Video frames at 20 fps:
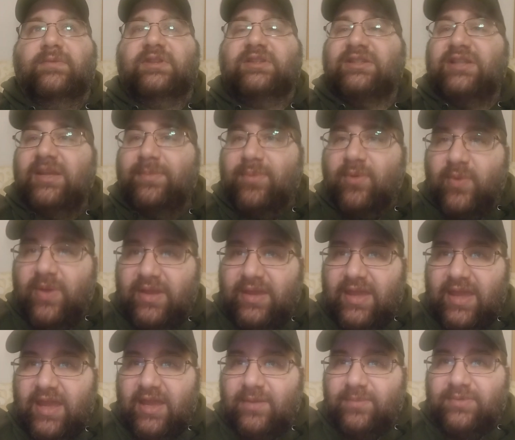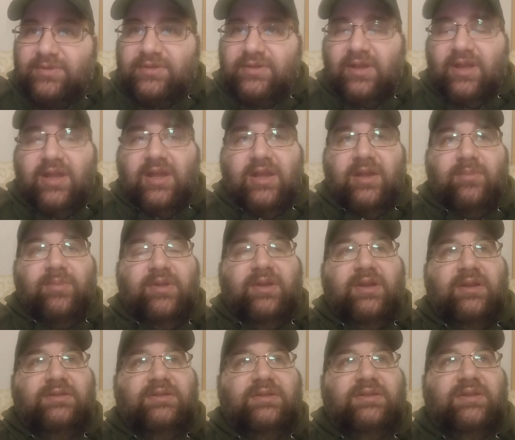Sleepaway Camps
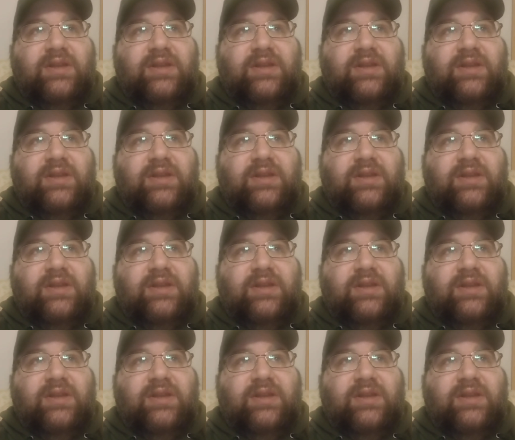because of